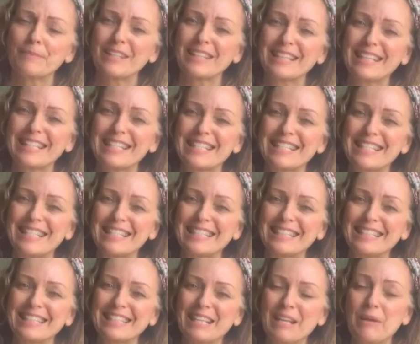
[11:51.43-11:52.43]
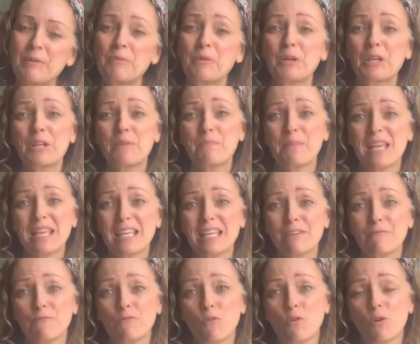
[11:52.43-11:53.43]
Let's see. We're going to bake
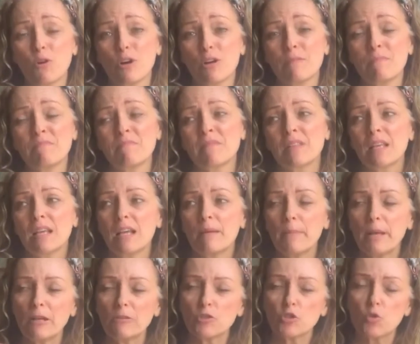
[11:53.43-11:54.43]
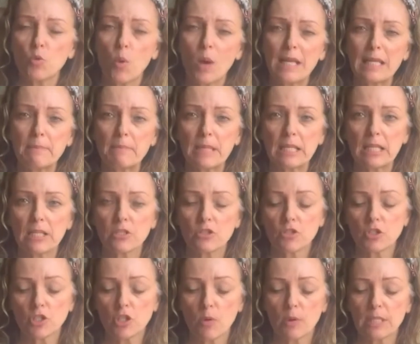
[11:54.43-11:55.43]
it for about 20 minutes or
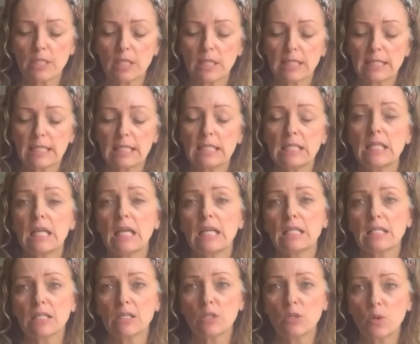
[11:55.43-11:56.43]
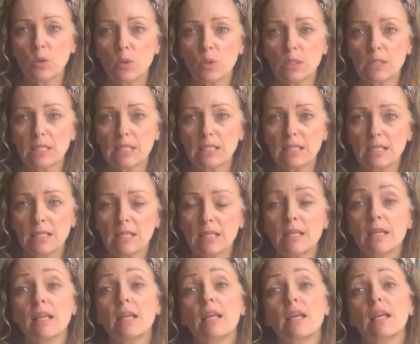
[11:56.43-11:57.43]
so until it's nice and golden
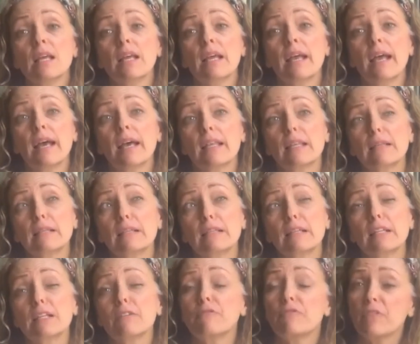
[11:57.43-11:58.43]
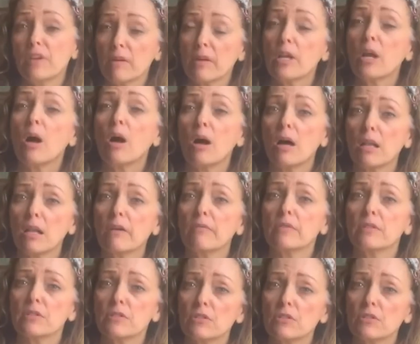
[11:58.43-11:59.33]
in a very hot oven.